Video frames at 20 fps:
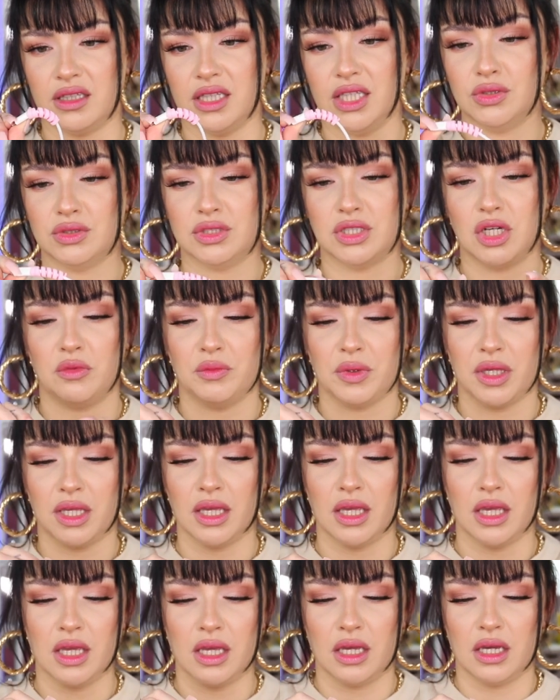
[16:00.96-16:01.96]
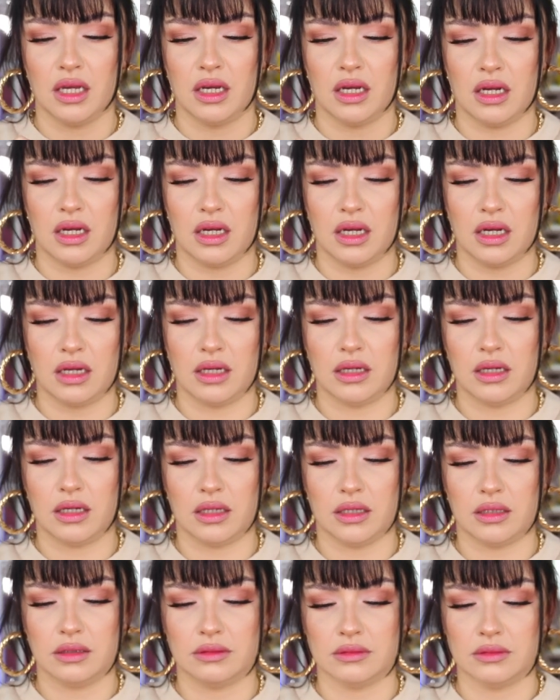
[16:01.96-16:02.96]
you tell me.
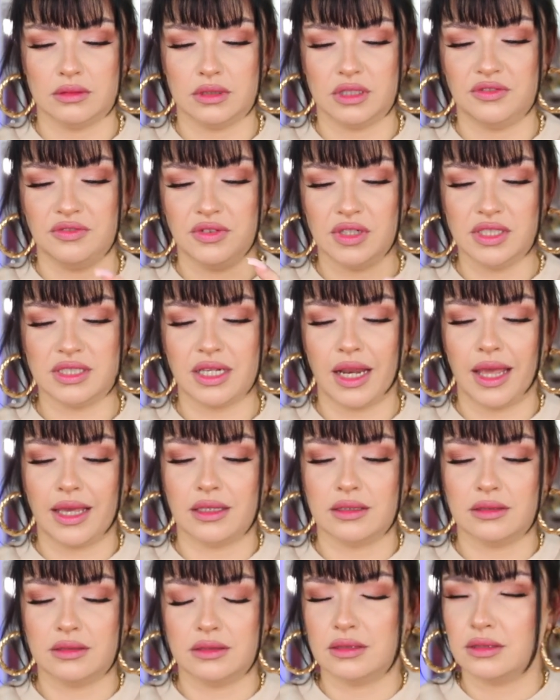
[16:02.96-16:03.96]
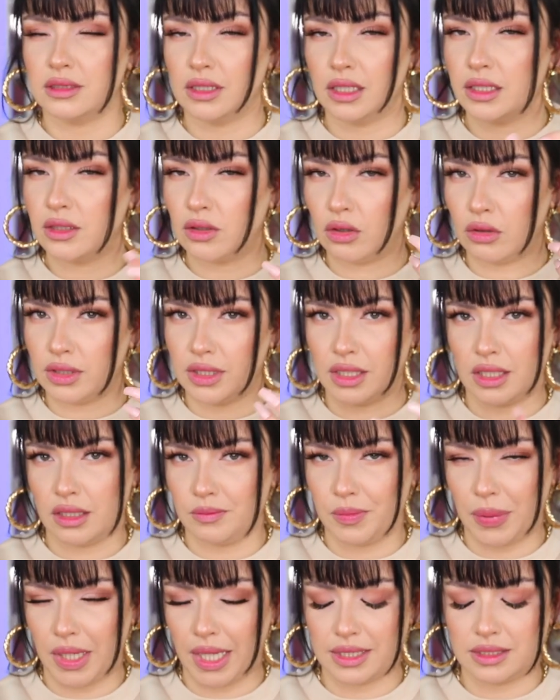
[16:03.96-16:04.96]
It feels like
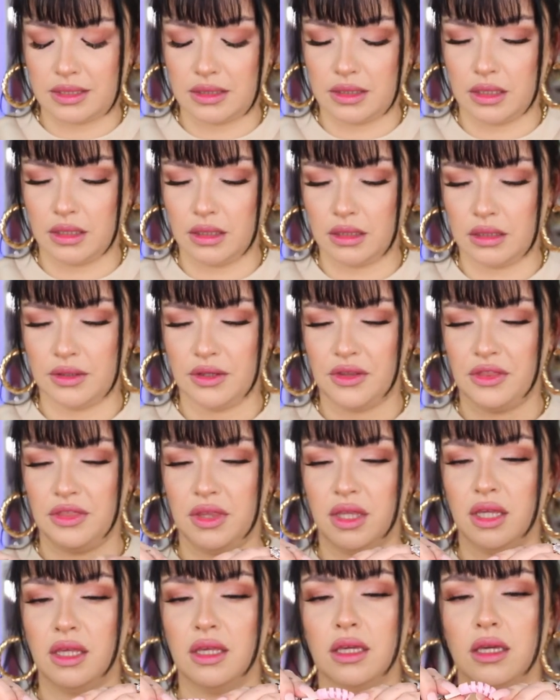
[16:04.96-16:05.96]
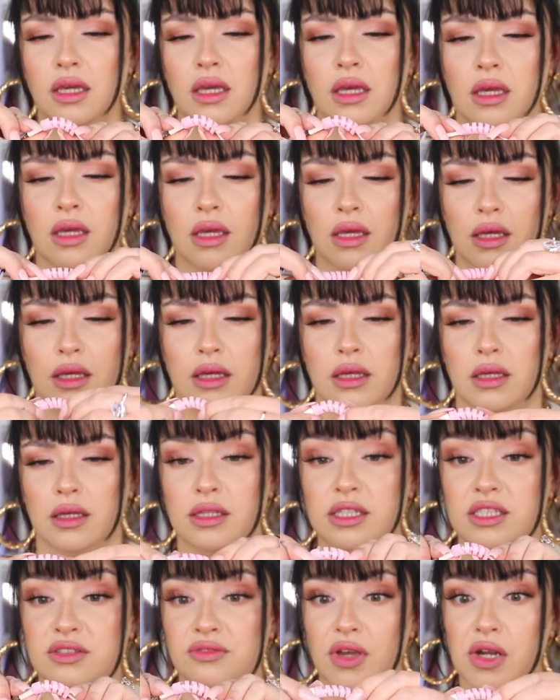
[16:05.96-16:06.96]
silicone-y plastic thing,
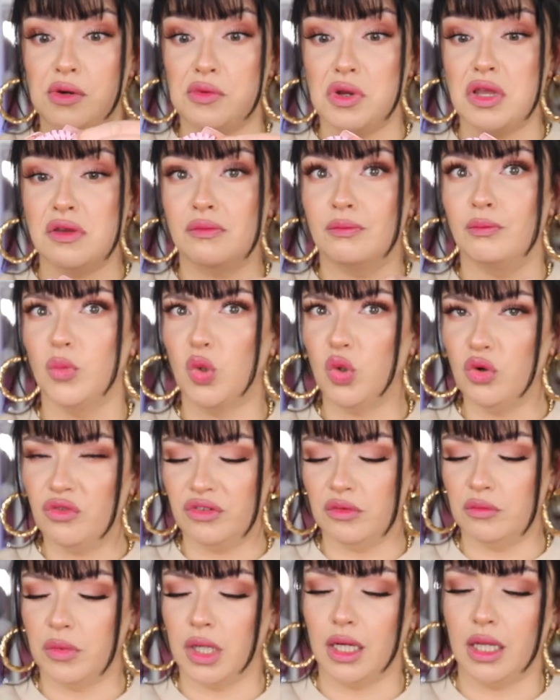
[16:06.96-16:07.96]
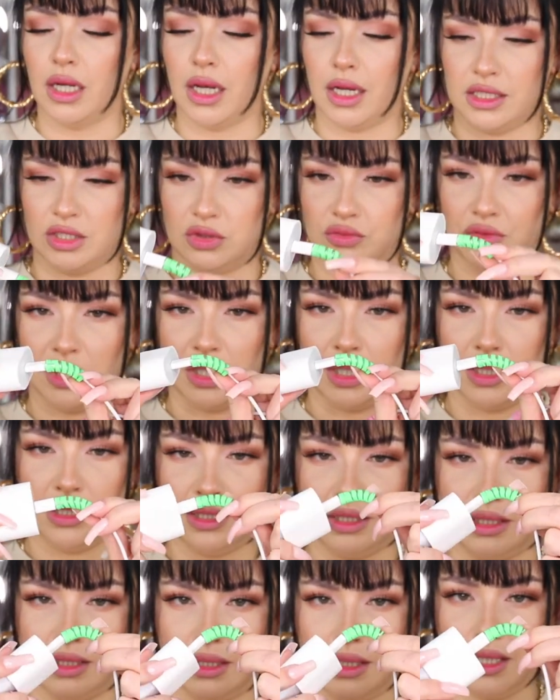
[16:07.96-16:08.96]
is very movable as we
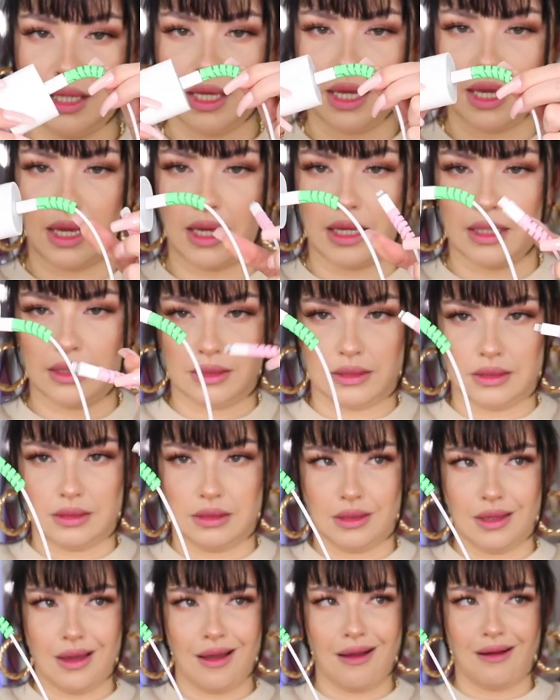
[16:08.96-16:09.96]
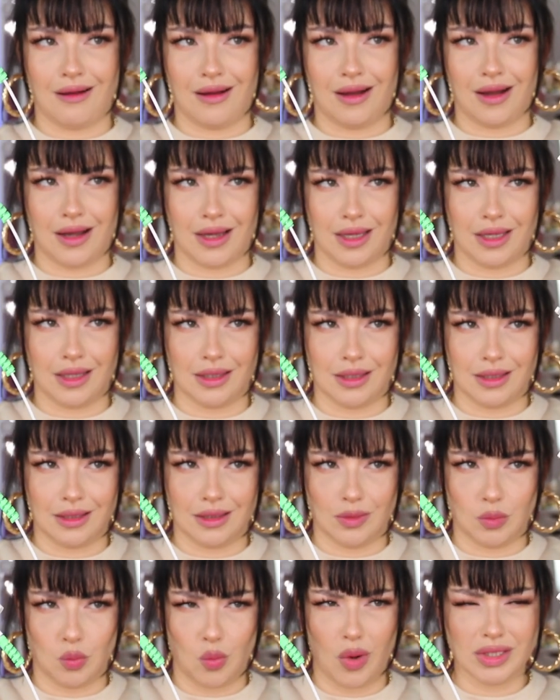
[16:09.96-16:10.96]
can see, and yeah,
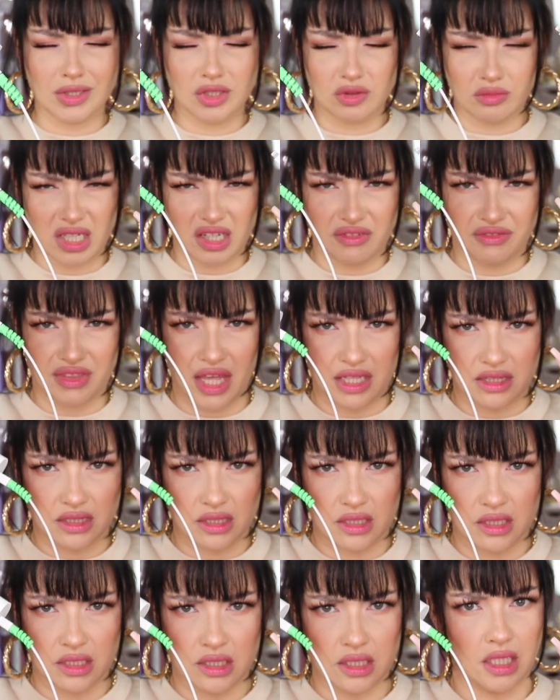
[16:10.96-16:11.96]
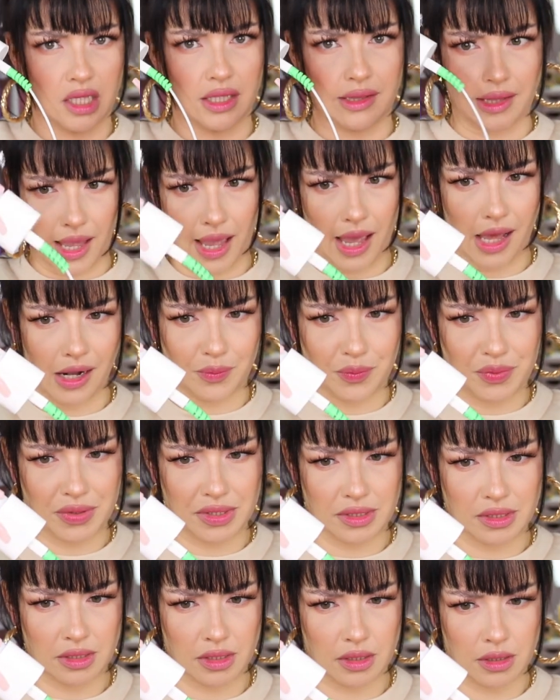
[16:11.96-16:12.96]
I want to believe that it
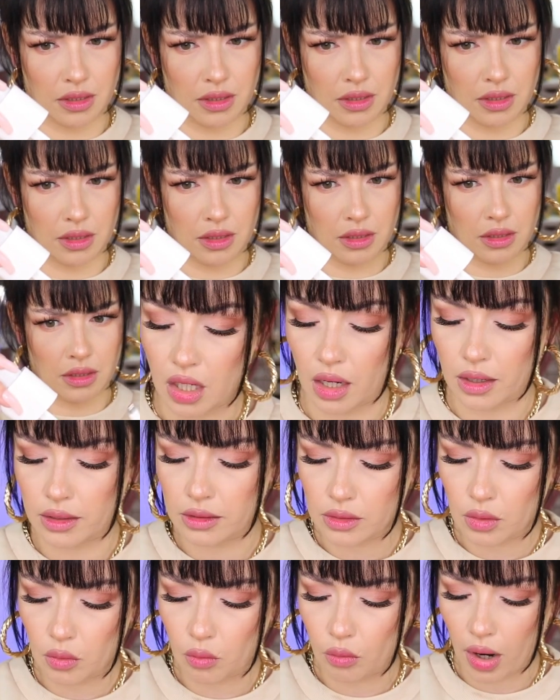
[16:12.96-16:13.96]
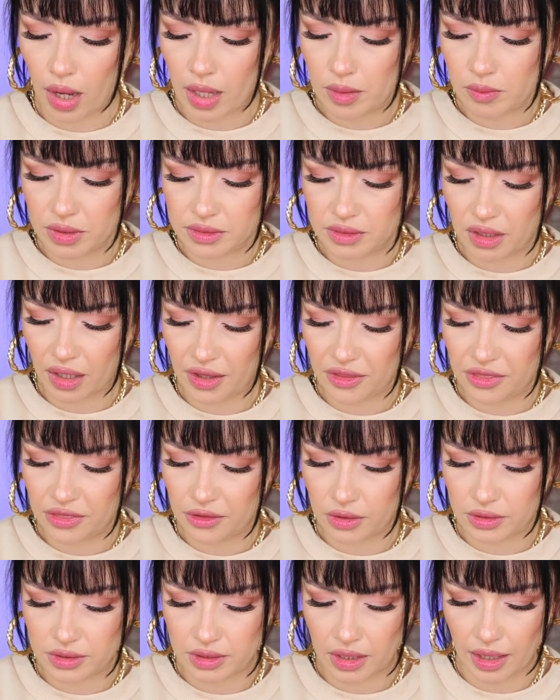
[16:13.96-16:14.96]
helps. I don't know why, but I
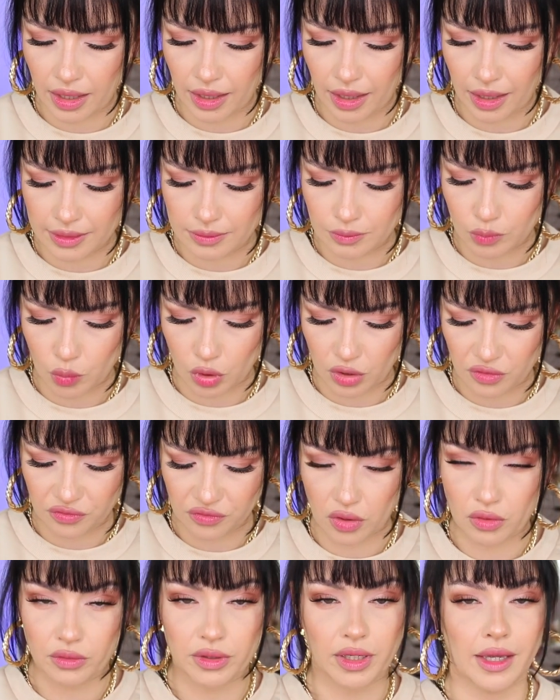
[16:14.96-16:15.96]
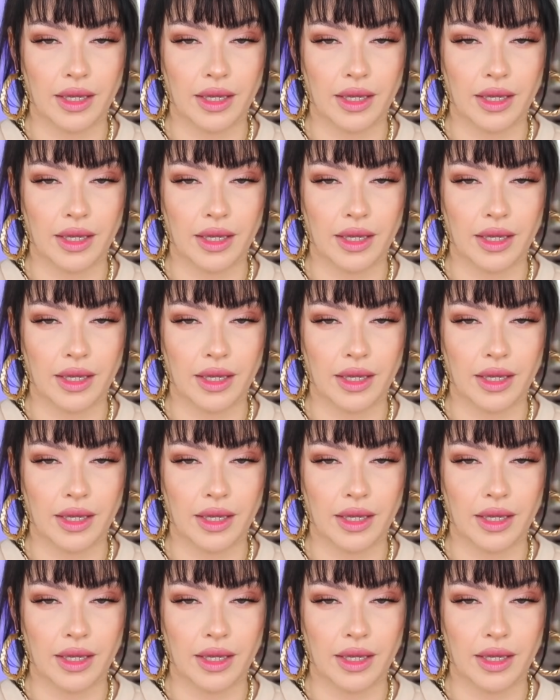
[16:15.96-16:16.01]
thought I had more phone